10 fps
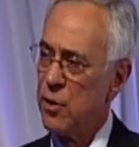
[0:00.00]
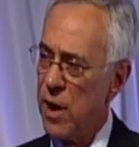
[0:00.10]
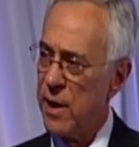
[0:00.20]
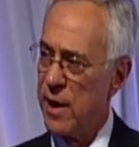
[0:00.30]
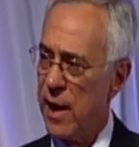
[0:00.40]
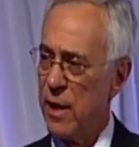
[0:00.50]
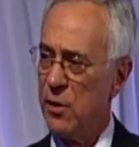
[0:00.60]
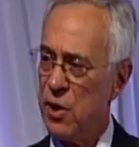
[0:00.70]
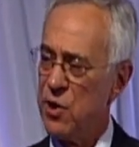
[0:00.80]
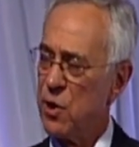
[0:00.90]

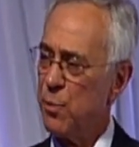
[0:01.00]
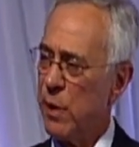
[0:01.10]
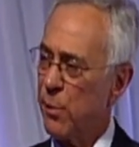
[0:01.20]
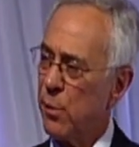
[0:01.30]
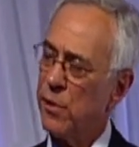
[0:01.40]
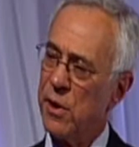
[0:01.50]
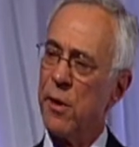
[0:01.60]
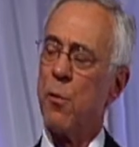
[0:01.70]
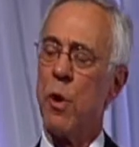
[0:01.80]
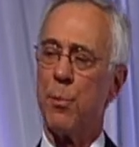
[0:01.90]
dedicated, decent people, and
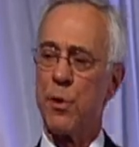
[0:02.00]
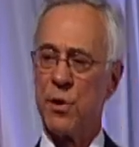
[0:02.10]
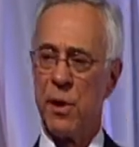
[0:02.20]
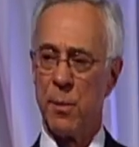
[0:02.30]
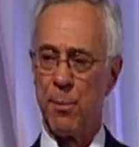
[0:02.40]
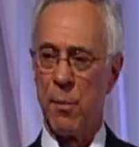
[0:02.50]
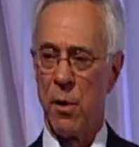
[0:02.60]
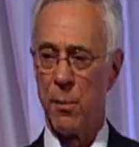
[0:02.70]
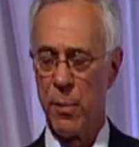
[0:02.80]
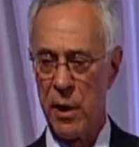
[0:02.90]
the other 1%
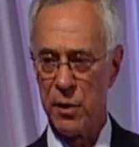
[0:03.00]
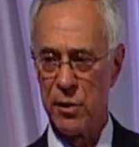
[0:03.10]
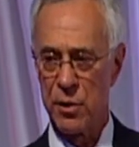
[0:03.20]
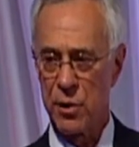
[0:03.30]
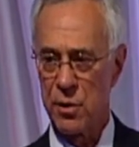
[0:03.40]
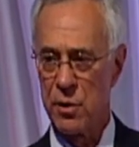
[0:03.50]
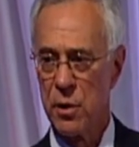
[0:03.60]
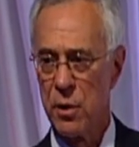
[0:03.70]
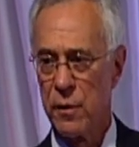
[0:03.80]
are politicians.